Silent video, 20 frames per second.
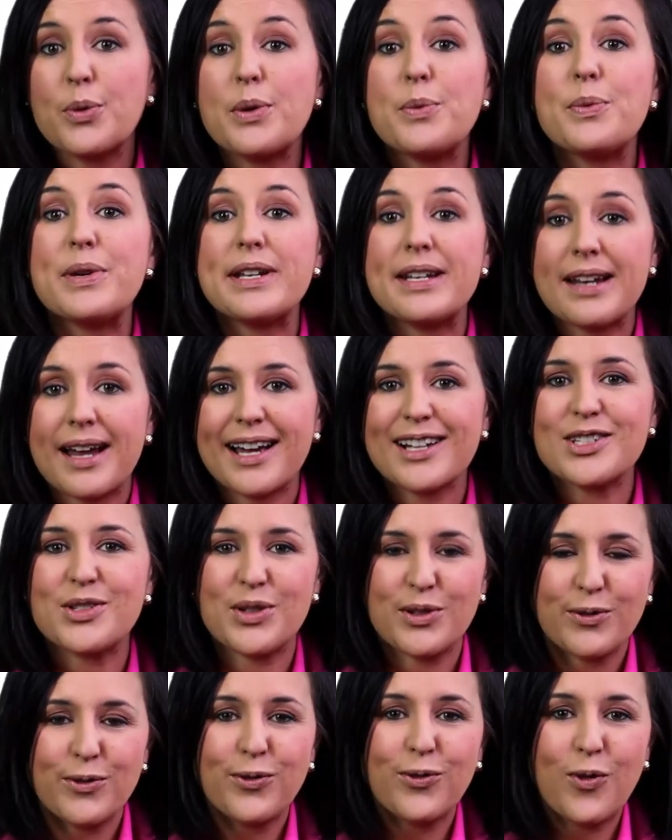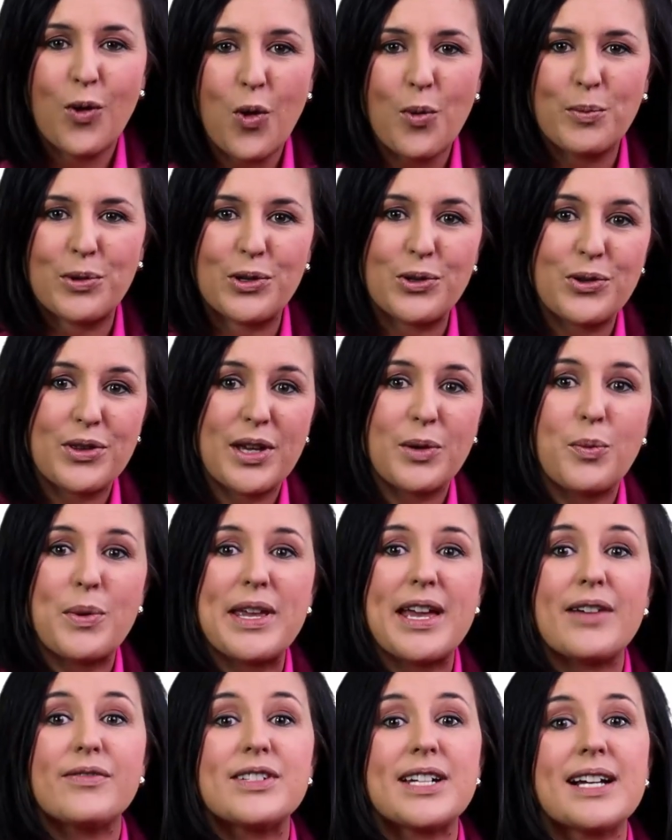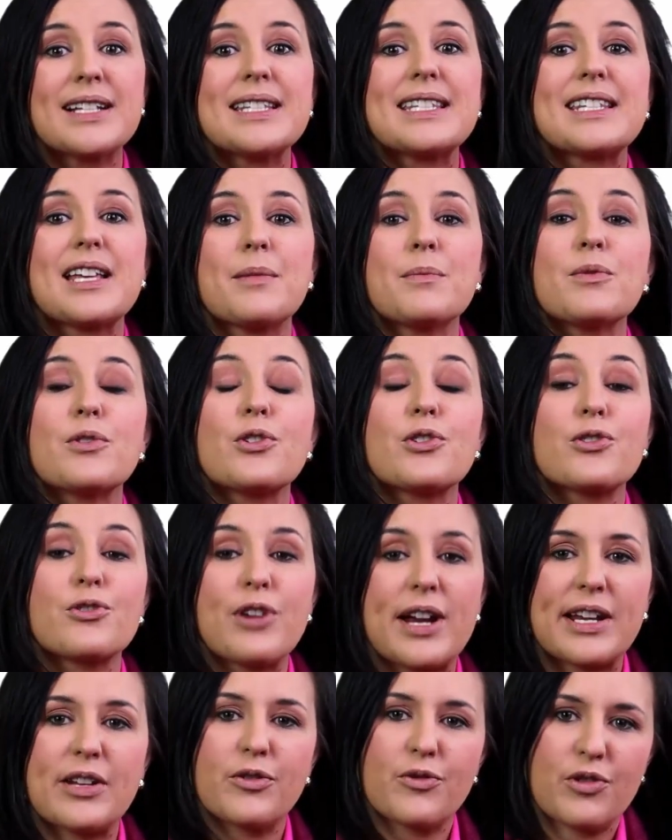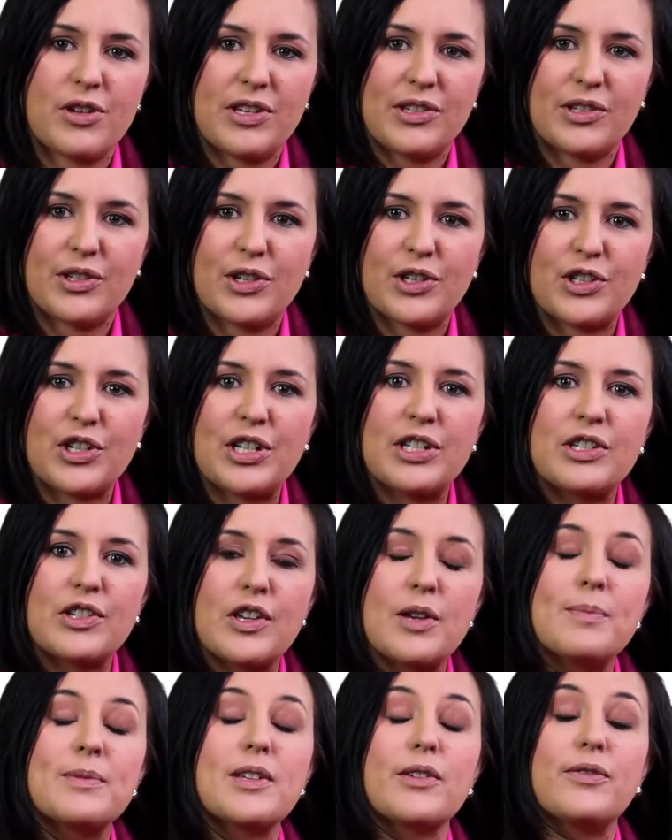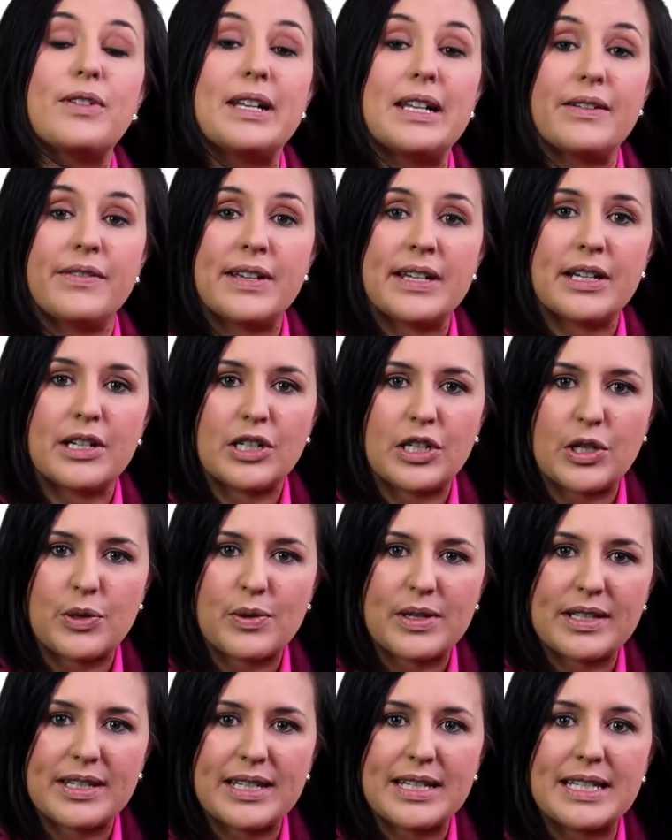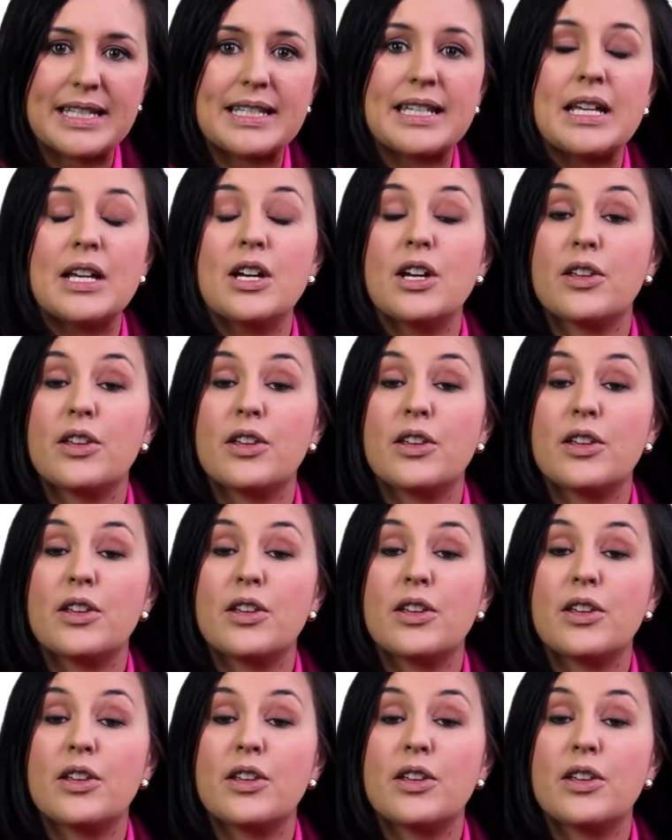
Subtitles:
we would like to inform you that we have done some great research in terms of living annuities,